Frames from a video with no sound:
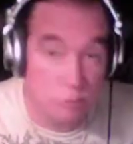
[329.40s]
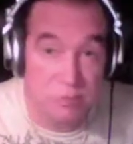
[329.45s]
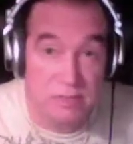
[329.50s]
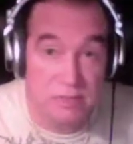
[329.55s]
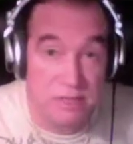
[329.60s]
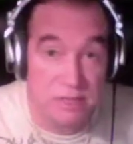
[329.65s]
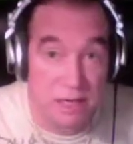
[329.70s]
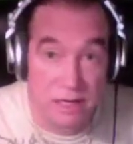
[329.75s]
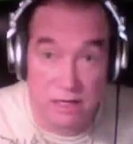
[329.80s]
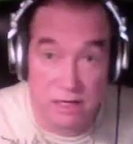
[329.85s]

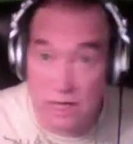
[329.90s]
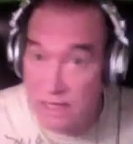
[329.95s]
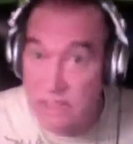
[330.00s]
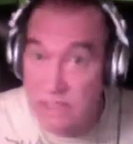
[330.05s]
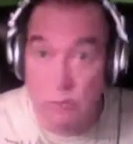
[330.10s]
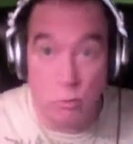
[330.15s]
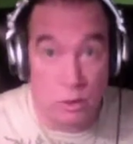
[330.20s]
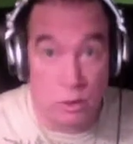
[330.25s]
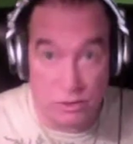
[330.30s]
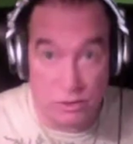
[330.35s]
any
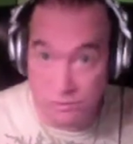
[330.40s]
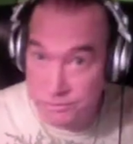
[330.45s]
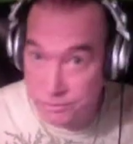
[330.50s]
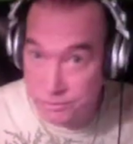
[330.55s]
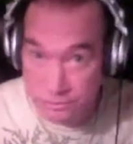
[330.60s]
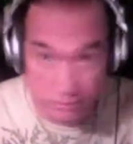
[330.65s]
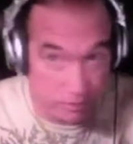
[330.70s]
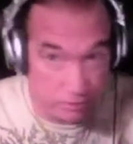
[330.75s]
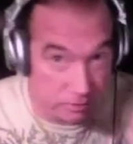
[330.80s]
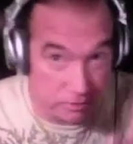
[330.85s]
wonder
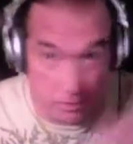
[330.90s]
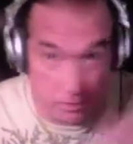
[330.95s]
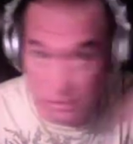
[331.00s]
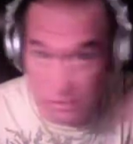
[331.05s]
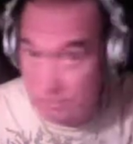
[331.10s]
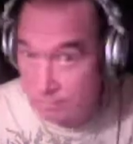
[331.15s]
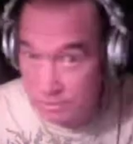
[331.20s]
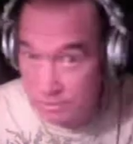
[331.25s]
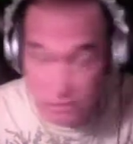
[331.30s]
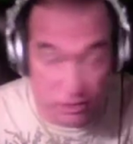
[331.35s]
that
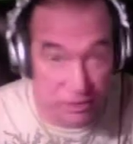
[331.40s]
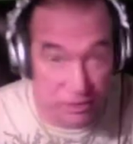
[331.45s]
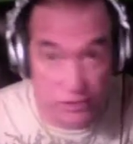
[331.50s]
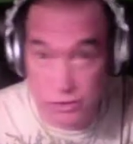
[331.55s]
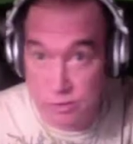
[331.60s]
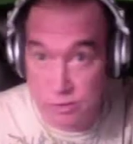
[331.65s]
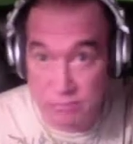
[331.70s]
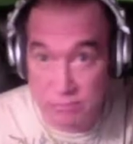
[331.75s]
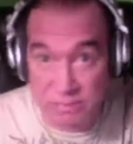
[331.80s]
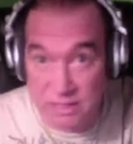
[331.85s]
there shouldn't
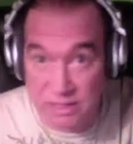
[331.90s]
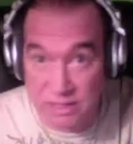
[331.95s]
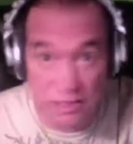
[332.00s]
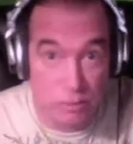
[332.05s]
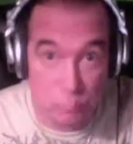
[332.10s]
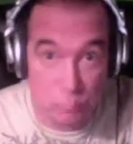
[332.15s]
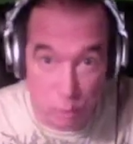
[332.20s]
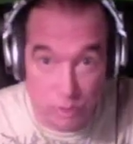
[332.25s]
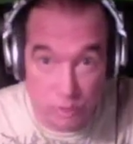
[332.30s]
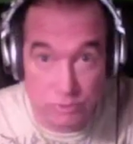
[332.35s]
be any
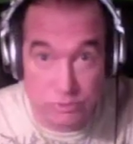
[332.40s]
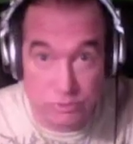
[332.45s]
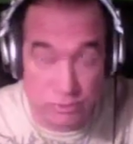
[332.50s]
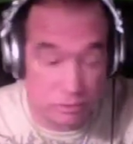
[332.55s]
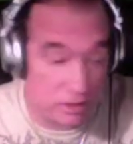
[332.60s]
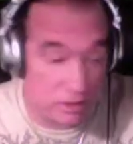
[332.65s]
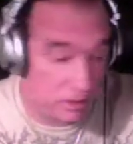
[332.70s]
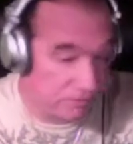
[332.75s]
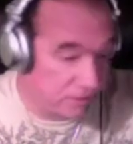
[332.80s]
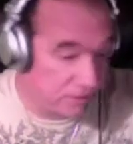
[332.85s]
wonder if
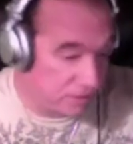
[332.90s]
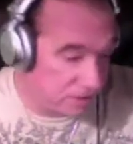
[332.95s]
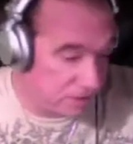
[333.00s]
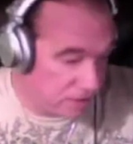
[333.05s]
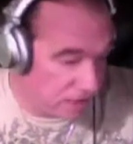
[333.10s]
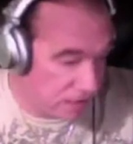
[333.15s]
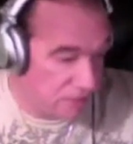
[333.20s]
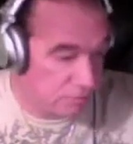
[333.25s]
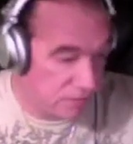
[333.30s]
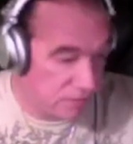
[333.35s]
you're not
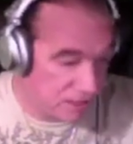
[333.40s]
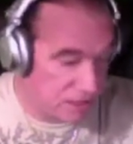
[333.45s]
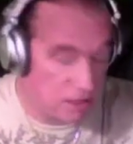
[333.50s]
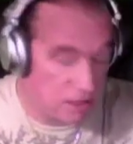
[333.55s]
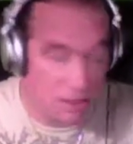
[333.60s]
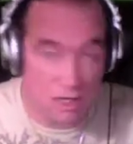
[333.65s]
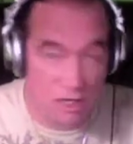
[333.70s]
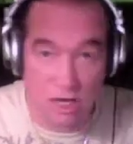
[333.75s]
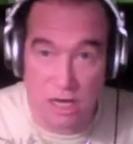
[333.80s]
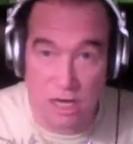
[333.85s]
making
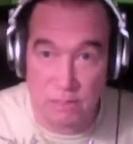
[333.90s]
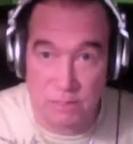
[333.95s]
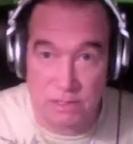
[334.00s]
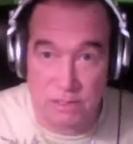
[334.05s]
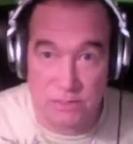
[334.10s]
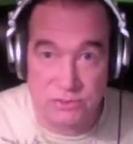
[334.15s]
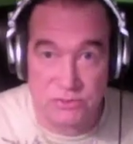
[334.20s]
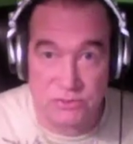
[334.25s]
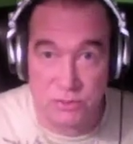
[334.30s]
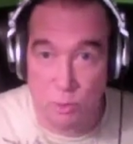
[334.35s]
comments
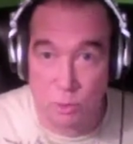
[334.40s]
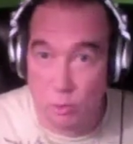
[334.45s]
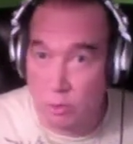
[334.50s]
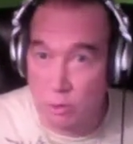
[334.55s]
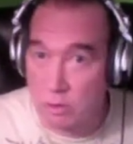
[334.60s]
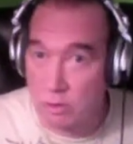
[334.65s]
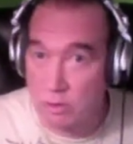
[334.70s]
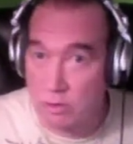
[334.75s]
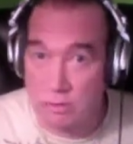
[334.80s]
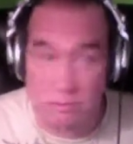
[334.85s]

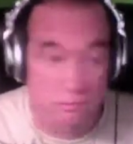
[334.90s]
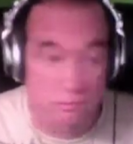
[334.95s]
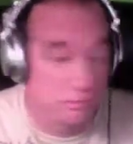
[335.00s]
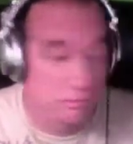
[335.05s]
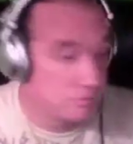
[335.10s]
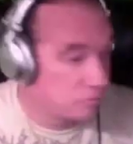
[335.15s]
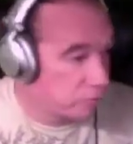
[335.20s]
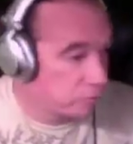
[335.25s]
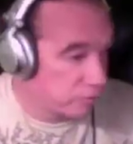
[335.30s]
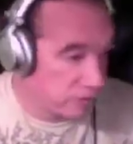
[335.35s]
or
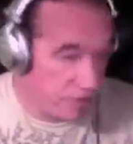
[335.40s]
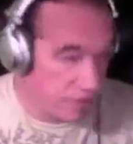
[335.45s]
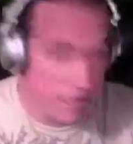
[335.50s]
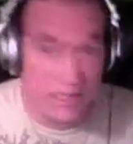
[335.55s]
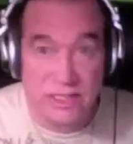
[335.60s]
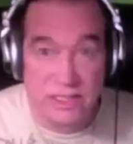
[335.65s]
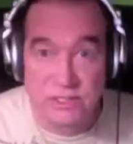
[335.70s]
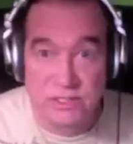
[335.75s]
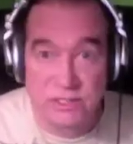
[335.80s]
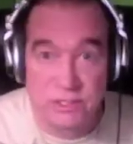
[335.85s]
relating to
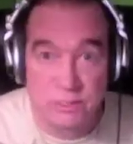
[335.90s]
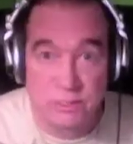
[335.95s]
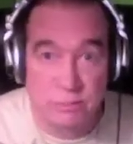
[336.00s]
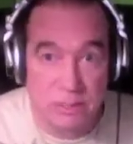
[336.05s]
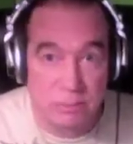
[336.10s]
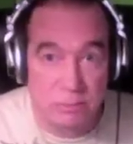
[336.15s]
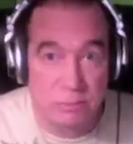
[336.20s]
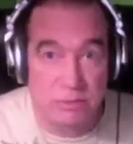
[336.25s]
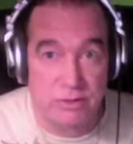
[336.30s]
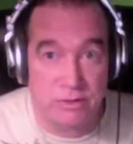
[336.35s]
the people
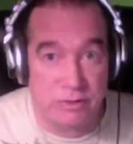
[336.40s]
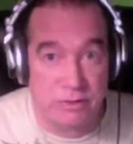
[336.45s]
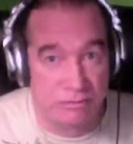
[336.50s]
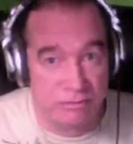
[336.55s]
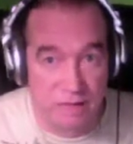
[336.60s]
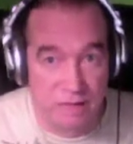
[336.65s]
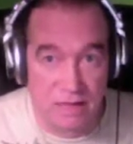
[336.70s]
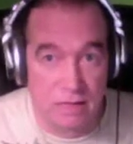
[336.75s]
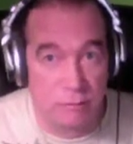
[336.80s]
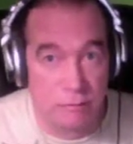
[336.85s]
that are
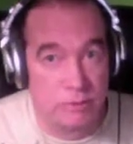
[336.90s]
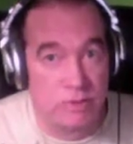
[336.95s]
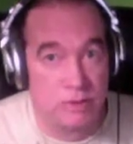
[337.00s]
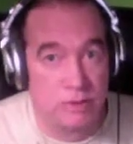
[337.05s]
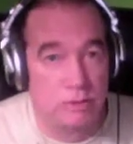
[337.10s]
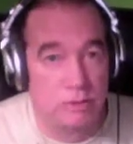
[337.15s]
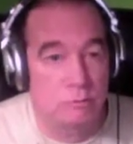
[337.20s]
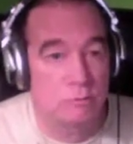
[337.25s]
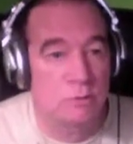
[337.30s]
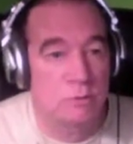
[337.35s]
following you,
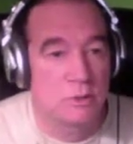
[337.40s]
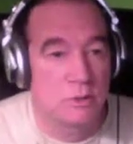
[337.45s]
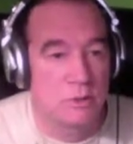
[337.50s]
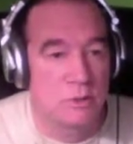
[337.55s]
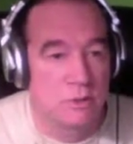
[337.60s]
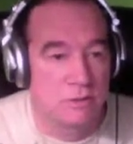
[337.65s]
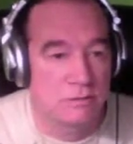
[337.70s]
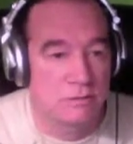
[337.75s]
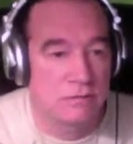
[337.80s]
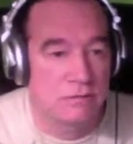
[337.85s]

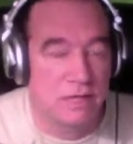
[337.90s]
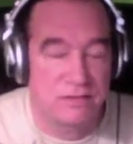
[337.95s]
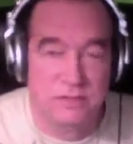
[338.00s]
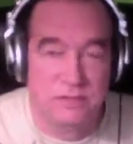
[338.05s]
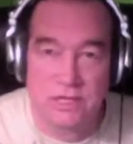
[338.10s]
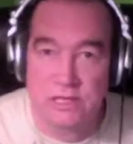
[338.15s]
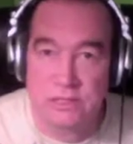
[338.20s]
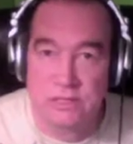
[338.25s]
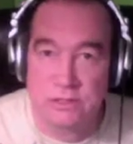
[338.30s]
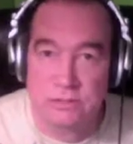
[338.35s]
that
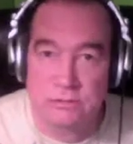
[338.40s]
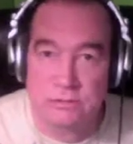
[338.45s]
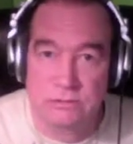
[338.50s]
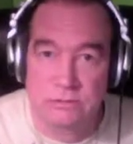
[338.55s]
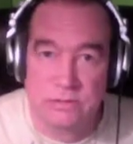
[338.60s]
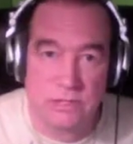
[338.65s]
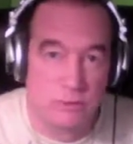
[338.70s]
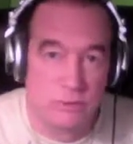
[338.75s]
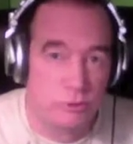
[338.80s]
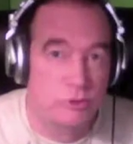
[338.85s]
you
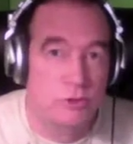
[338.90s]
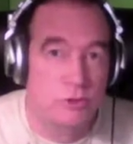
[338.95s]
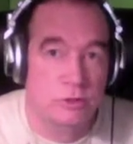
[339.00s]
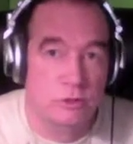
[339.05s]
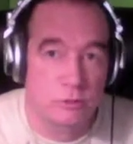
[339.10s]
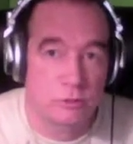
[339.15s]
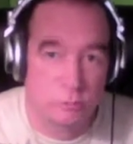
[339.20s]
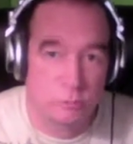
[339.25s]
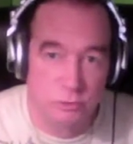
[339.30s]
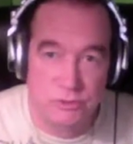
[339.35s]
should
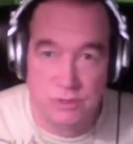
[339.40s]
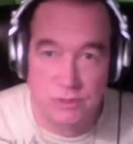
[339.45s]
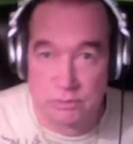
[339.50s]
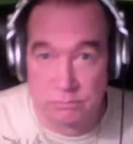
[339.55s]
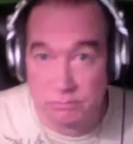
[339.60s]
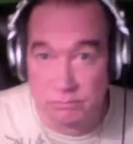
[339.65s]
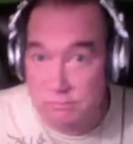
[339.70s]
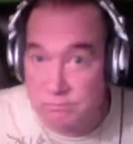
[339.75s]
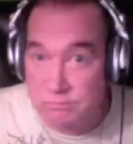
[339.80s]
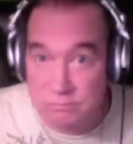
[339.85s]
lose them.
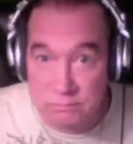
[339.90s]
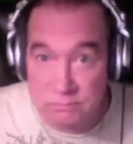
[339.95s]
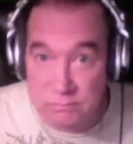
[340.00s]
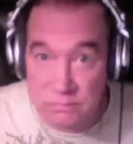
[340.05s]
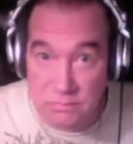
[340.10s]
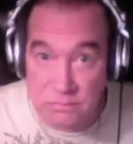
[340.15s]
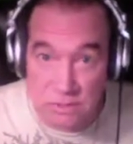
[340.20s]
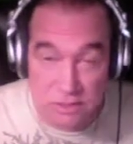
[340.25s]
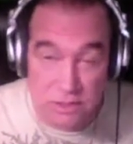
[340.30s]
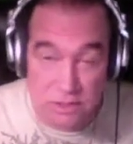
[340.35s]
It
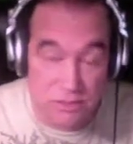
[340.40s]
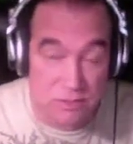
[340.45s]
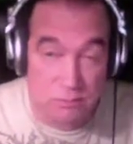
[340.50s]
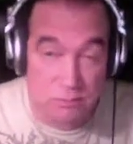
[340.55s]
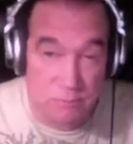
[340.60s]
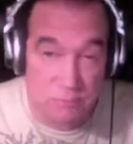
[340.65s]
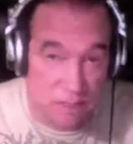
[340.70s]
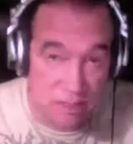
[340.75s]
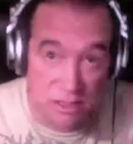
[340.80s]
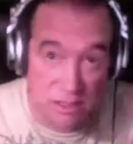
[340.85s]
doesn't make
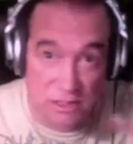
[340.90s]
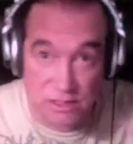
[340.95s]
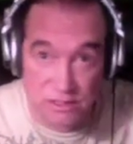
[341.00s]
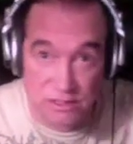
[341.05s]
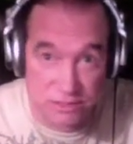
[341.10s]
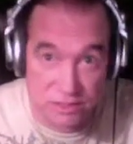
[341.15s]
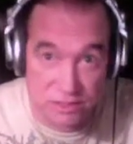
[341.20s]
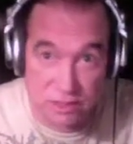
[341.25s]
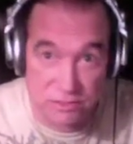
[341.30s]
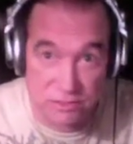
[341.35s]
any
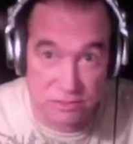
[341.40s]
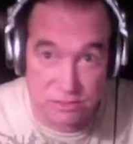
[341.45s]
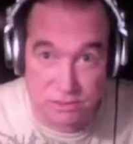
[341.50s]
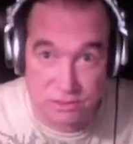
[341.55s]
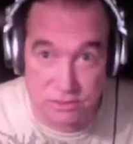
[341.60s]
sense,